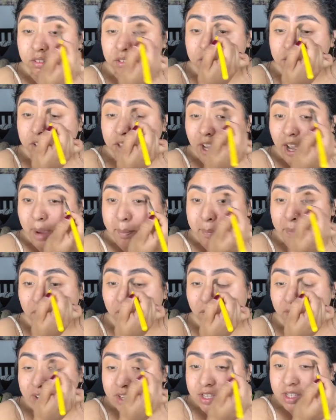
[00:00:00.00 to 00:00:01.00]
So I
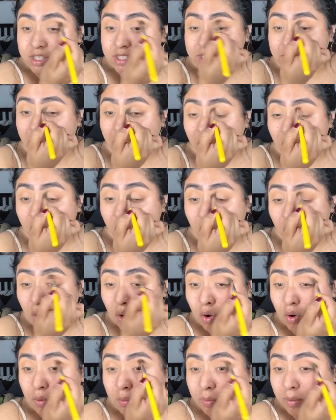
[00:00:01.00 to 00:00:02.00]
prefer to stay
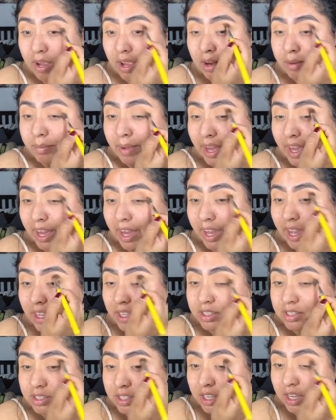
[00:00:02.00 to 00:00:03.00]
home in my
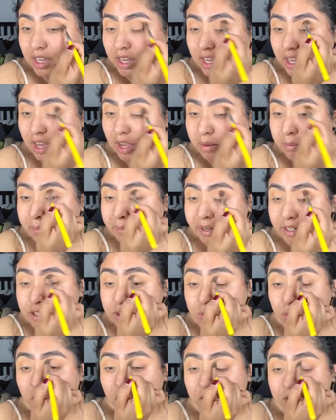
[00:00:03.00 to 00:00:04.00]
AC and
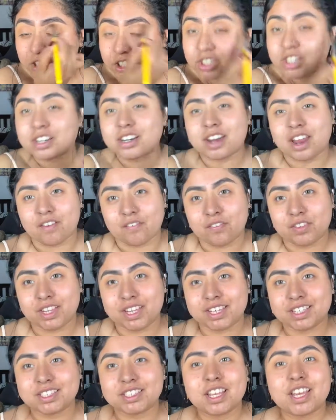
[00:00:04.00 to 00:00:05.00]
binge watch
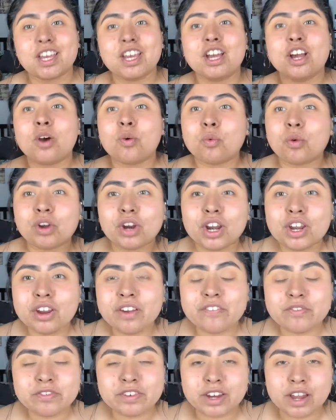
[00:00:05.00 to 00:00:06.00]
Netflix. What are
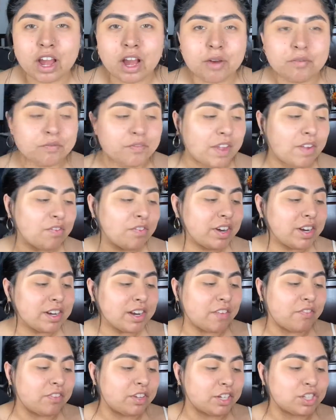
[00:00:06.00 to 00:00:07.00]
your favorite
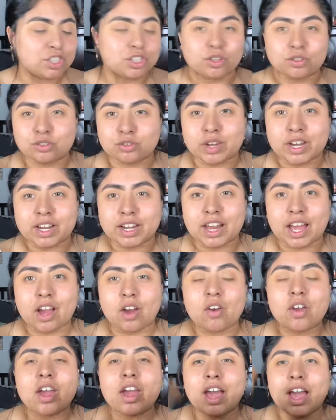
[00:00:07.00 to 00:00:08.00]
Netflix shows right
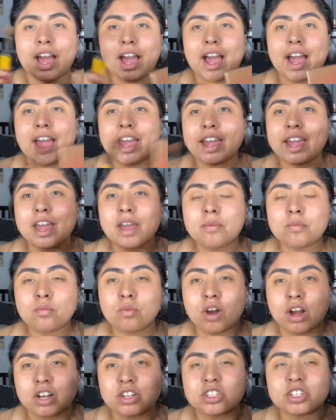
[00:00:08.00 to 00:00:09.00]
now? I am
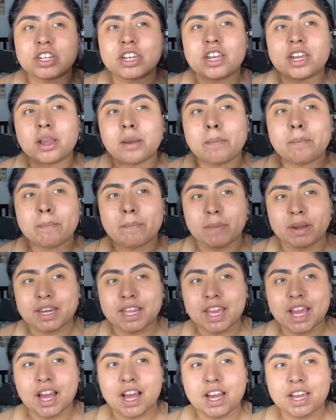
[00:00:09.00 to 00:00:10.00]
watching
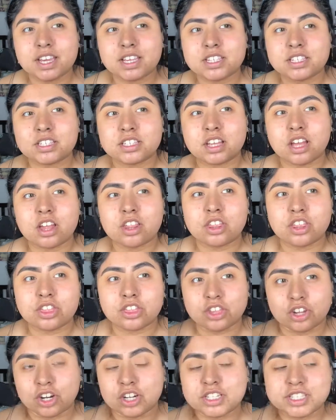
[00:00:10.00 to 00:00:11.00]
Money Heist, the
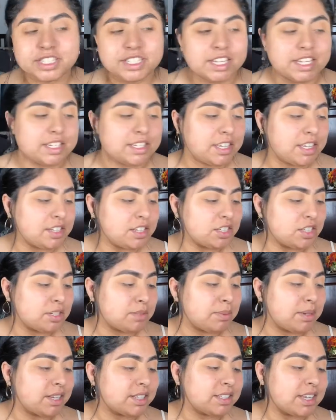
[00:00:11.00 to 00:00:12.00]
3rd season,
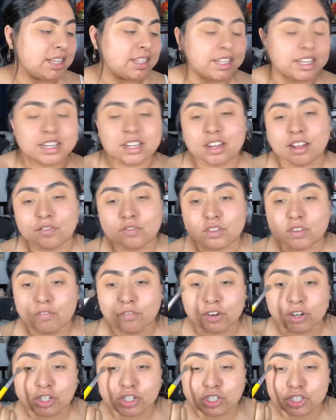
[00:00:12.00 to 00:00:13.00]
just because I did love the
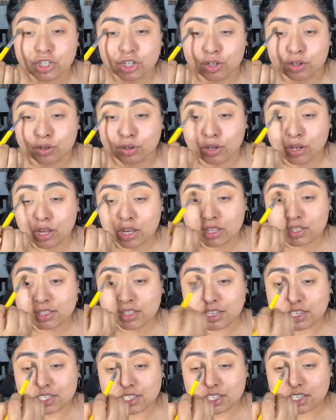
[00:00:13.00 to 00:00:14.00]
first 2
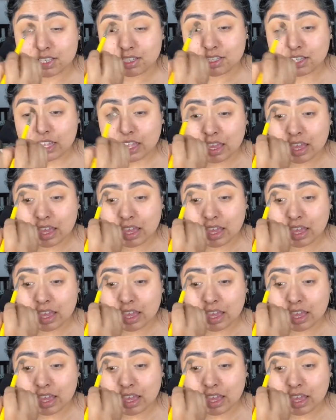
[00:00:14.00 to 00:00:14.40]
seasons.